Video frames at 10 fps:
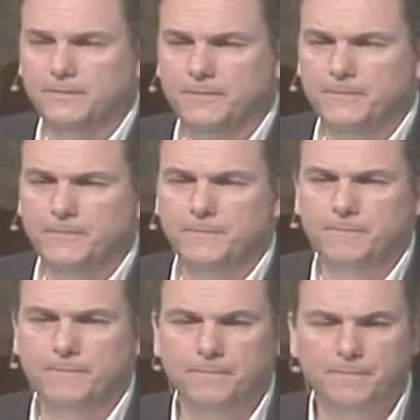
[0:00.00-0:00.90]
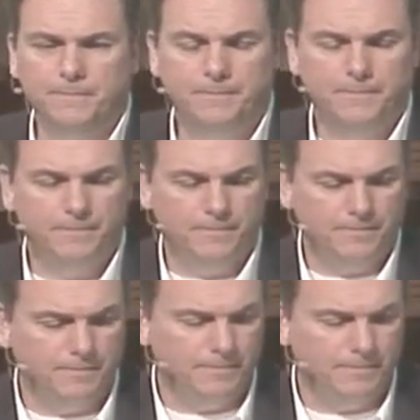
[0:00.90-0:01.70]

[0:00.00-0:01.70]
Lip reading: No one is speaking in this clip.